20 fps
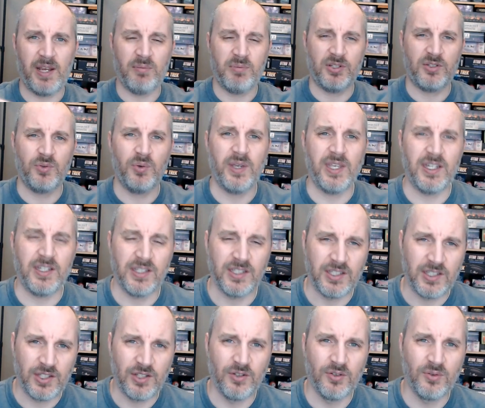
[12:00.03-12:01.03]

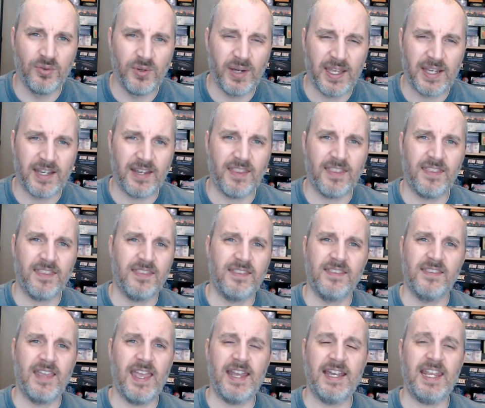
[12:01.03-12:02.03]
between you and
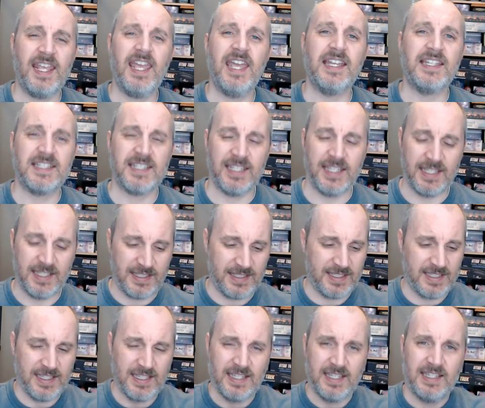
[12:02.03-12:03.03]
it
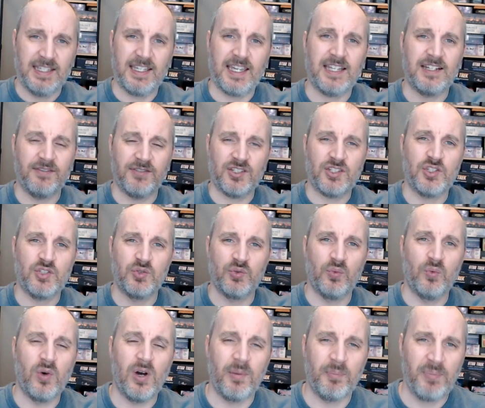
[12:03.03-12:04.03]
is kind of
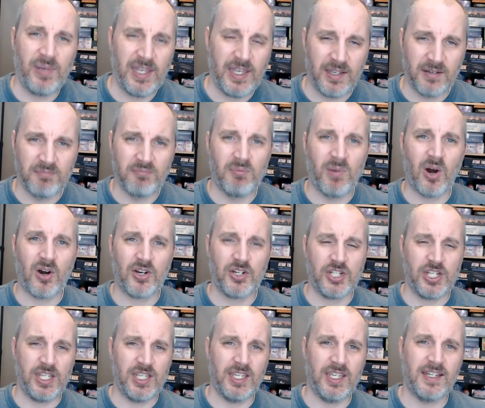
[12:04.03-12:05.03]
swampy and
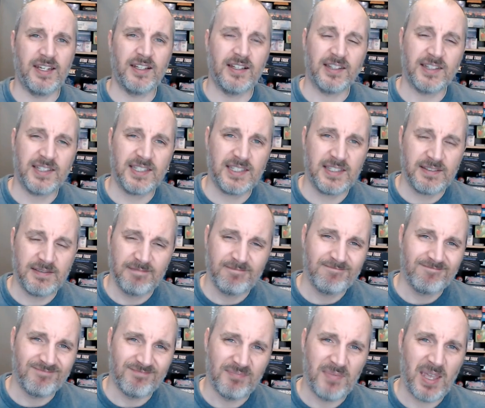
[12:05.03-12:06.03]
marshy, and it'll
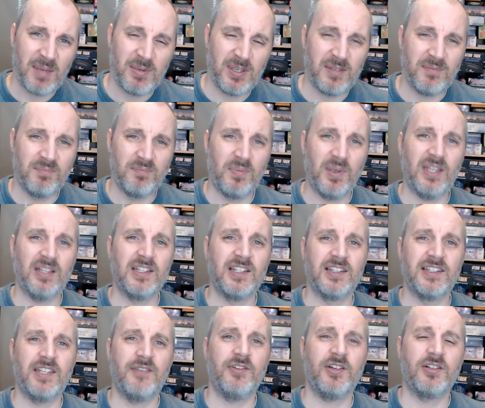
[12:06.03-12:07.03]
maybe be a
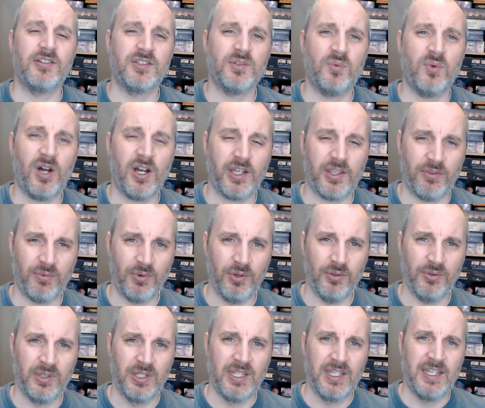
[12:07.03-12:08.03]
little difficult to walk
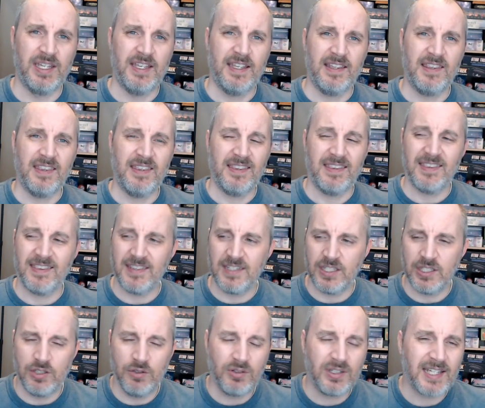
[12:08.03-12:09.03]
through.
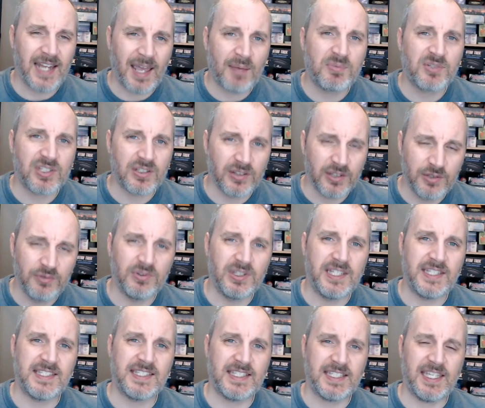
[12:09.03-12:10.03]
You could
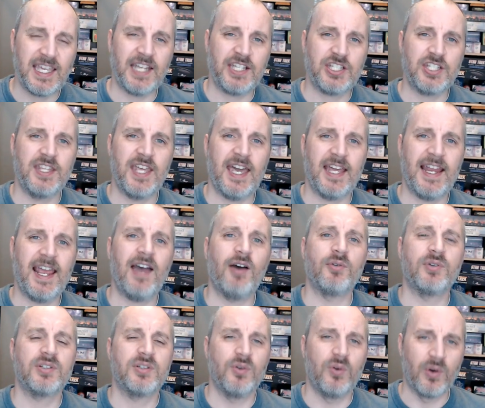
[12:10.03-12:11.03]
absolutely sketch that
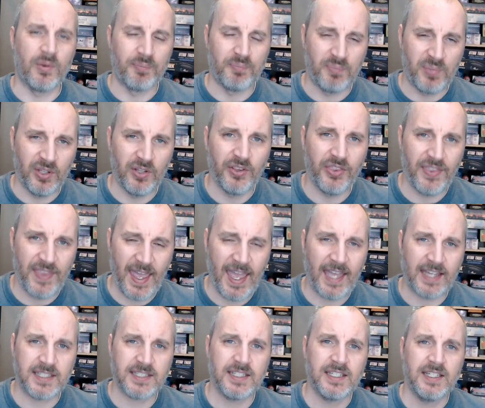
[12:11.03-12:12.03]
out or build
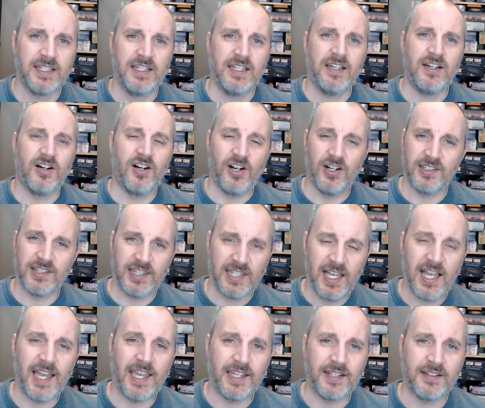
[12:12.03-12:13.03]
that
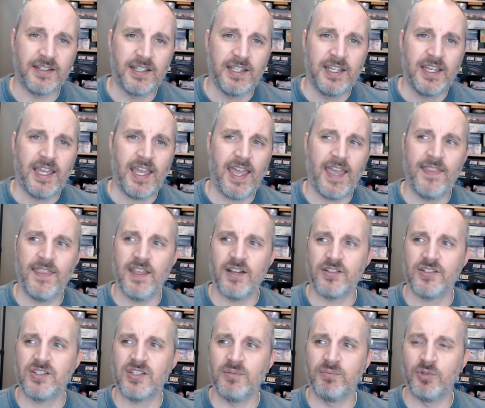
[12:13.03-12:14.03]
online, and
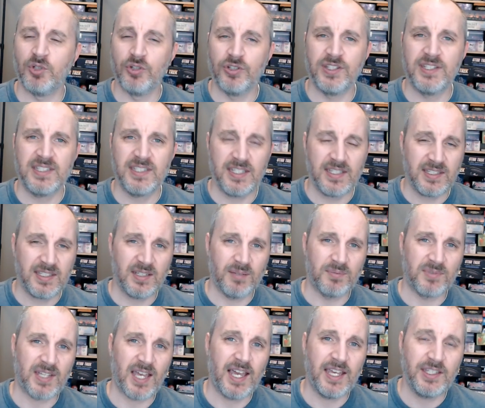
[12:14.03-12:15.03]
there's some good
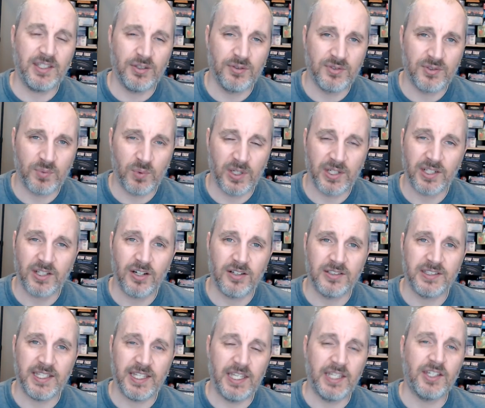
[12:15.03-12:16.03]
systems. I use one
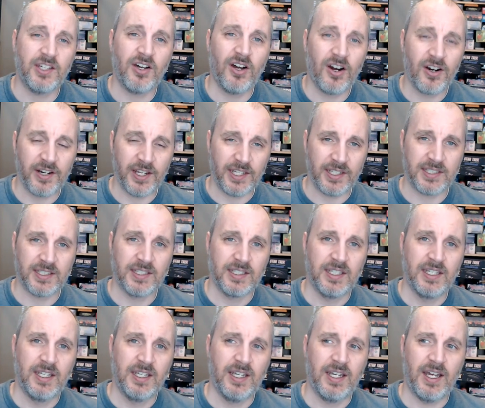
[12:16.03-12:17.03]
called Incarnate
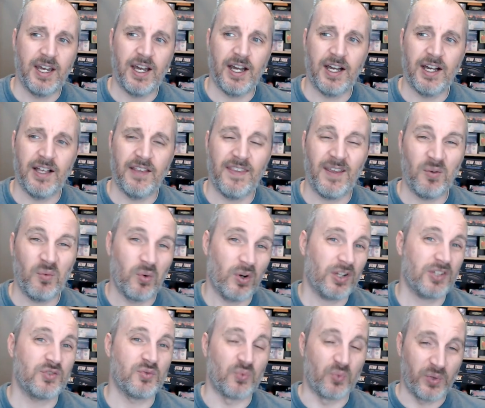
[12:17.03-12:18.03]
that
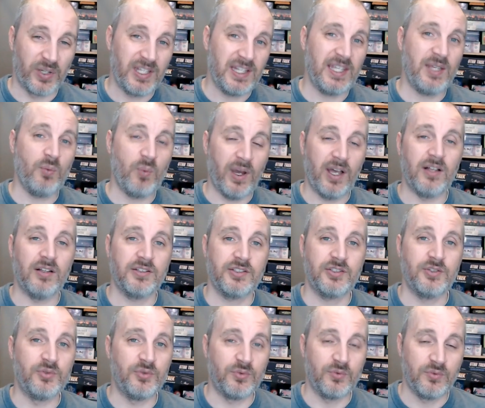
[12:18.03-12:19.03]
works really well
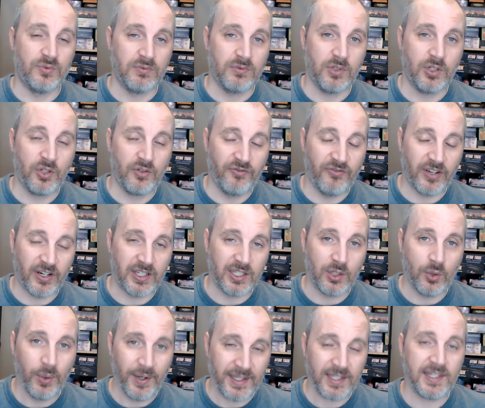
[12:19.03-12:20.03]
to very
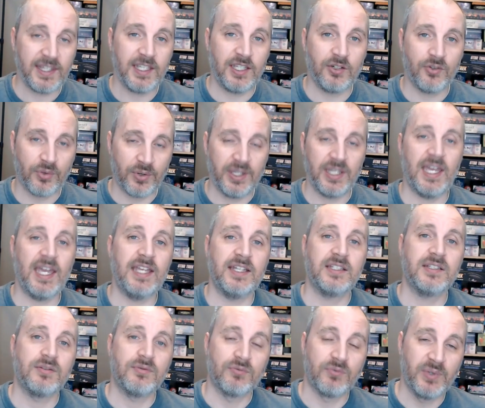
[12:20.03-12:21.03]
quickly
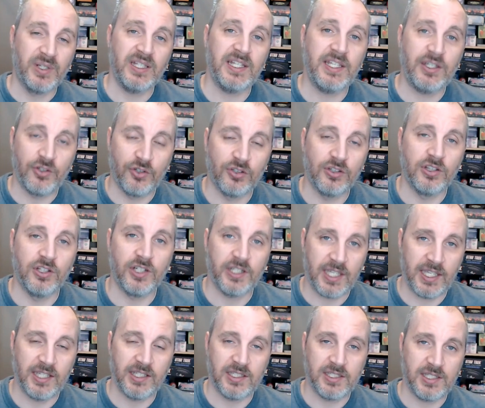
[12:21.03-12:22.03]
create really
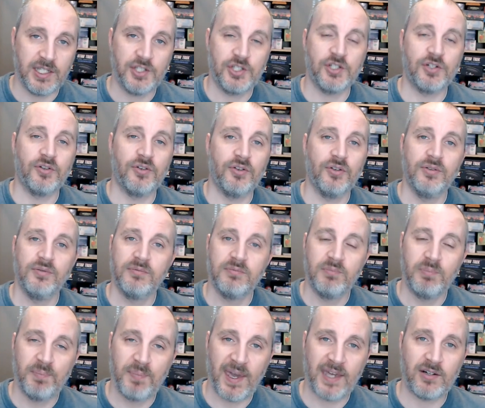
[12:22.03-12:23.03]
good-looking digital
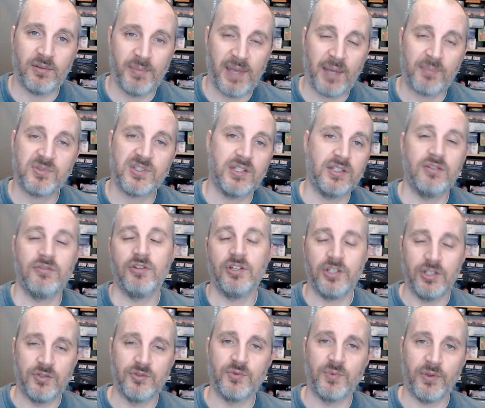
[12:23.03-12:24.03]
battle maps that you
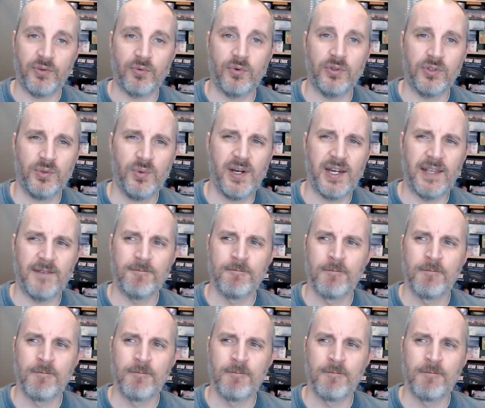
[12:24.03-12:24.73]
could use with Roll20.